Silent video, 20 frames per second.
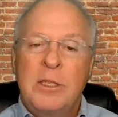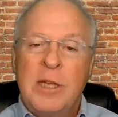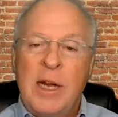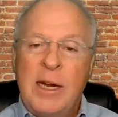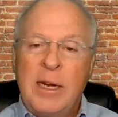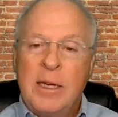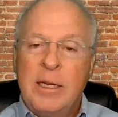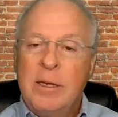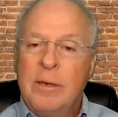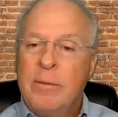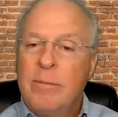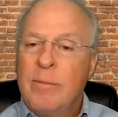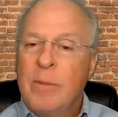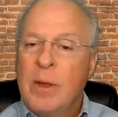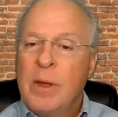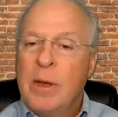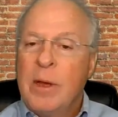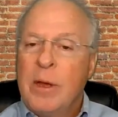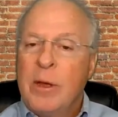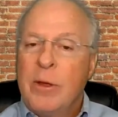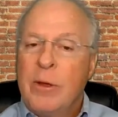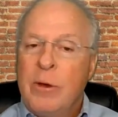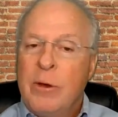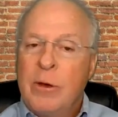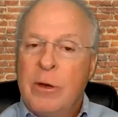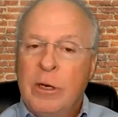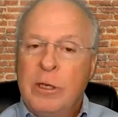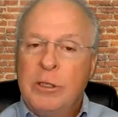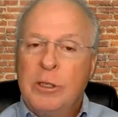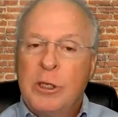Second,
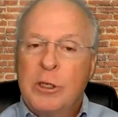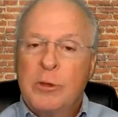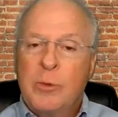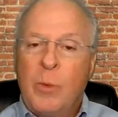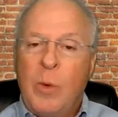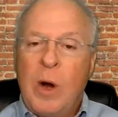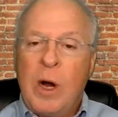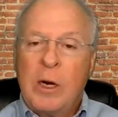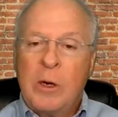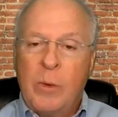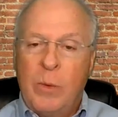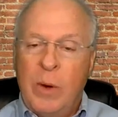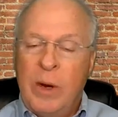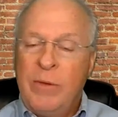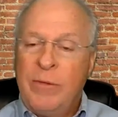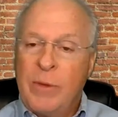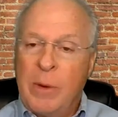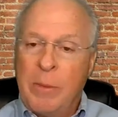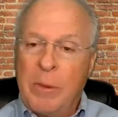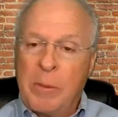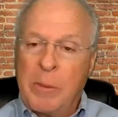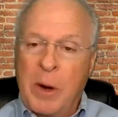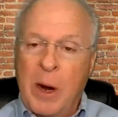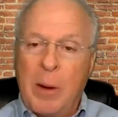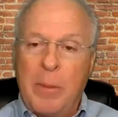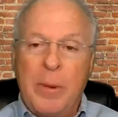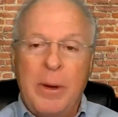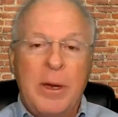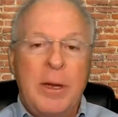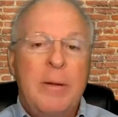you could just walk away from the
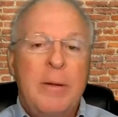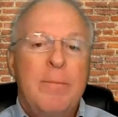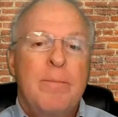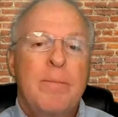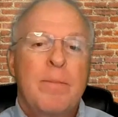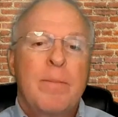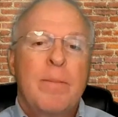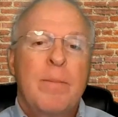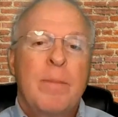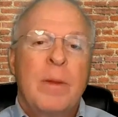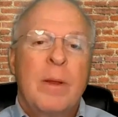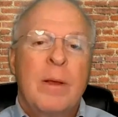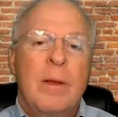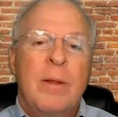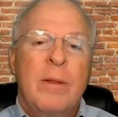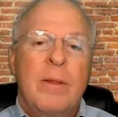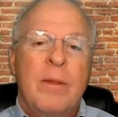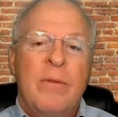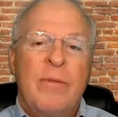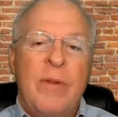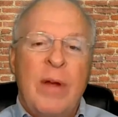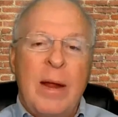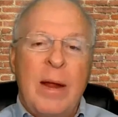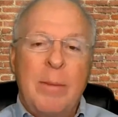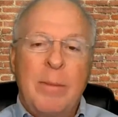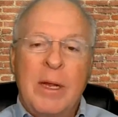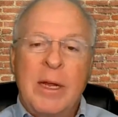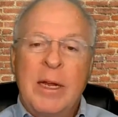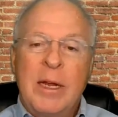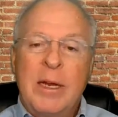property. The
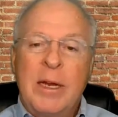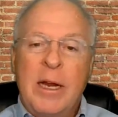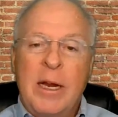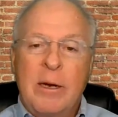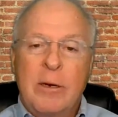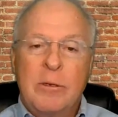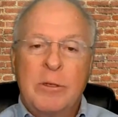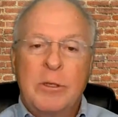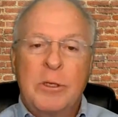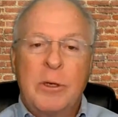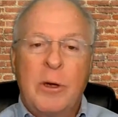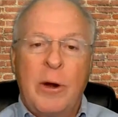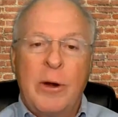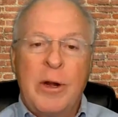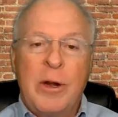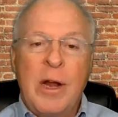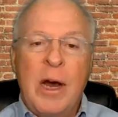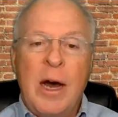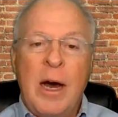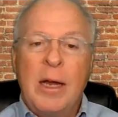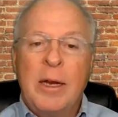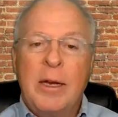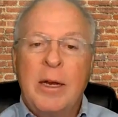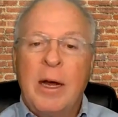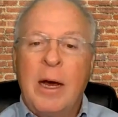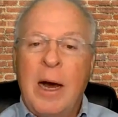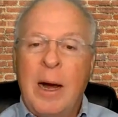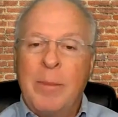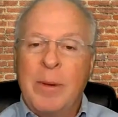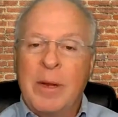family and heirs are
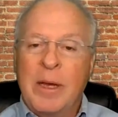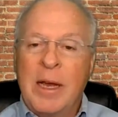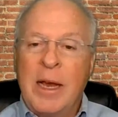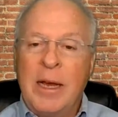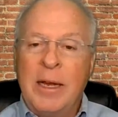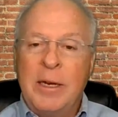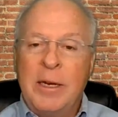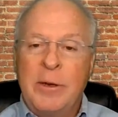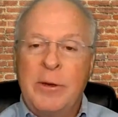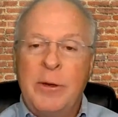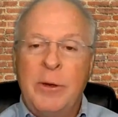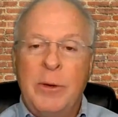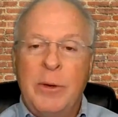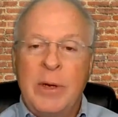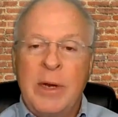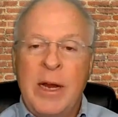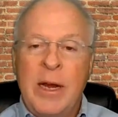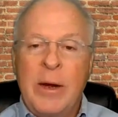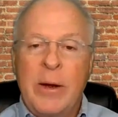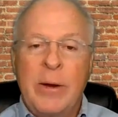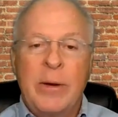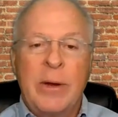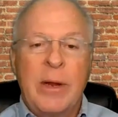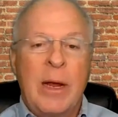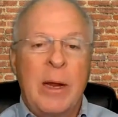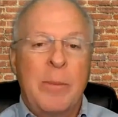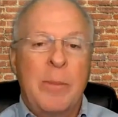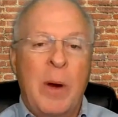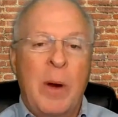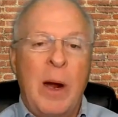not obligated to
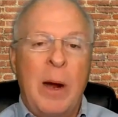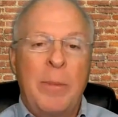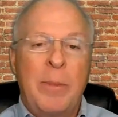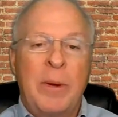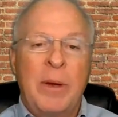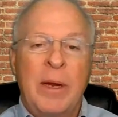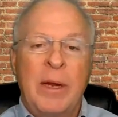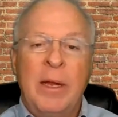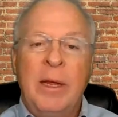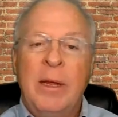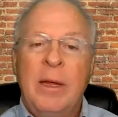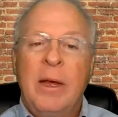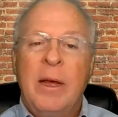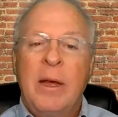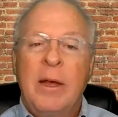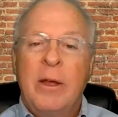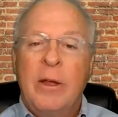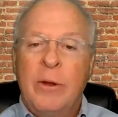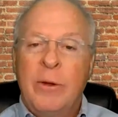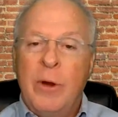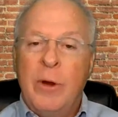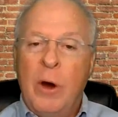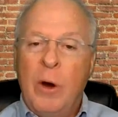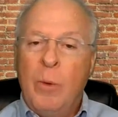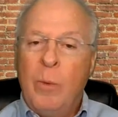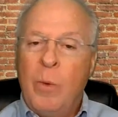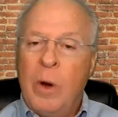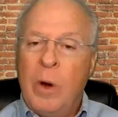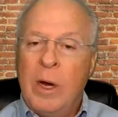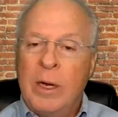inherit a property you
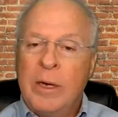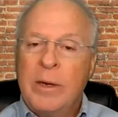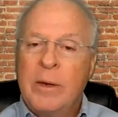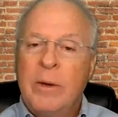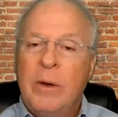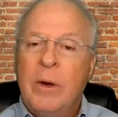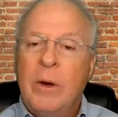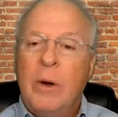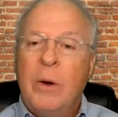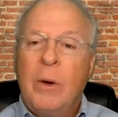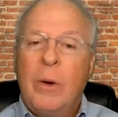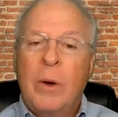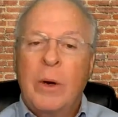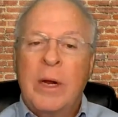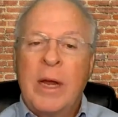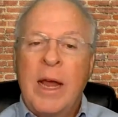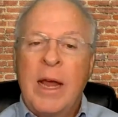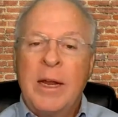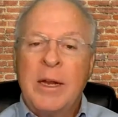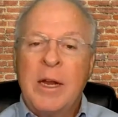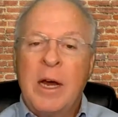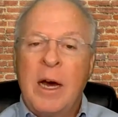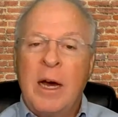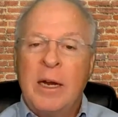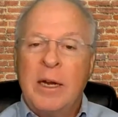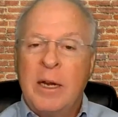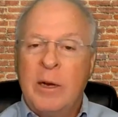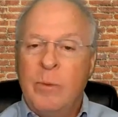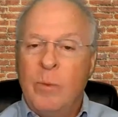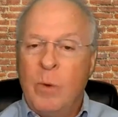don't want or
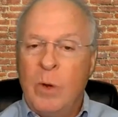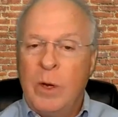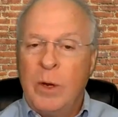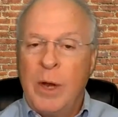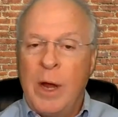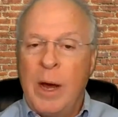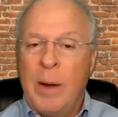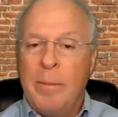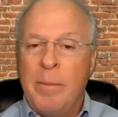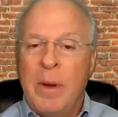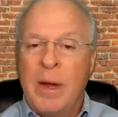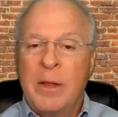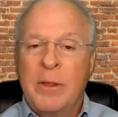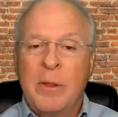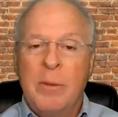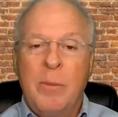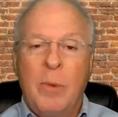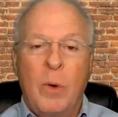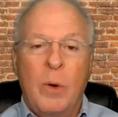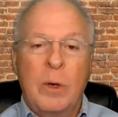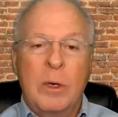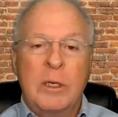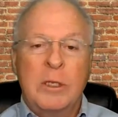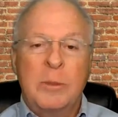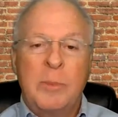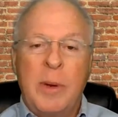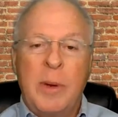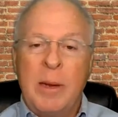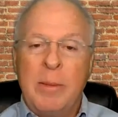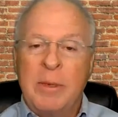cannot and will not make the
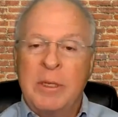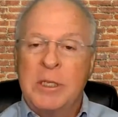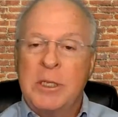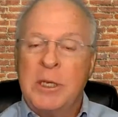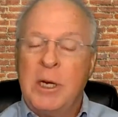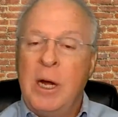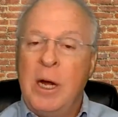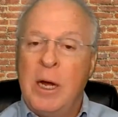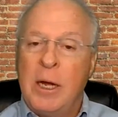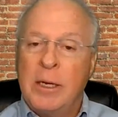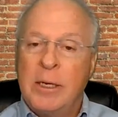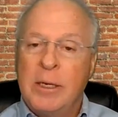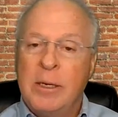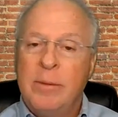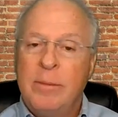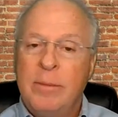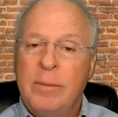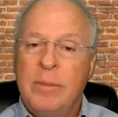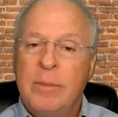mortgage payments on.